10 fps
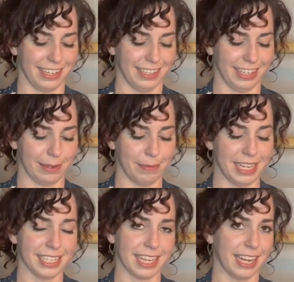like mini
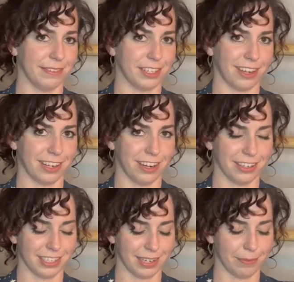skein of sock
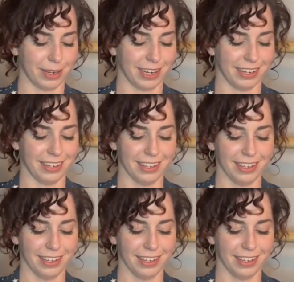yarn somewhere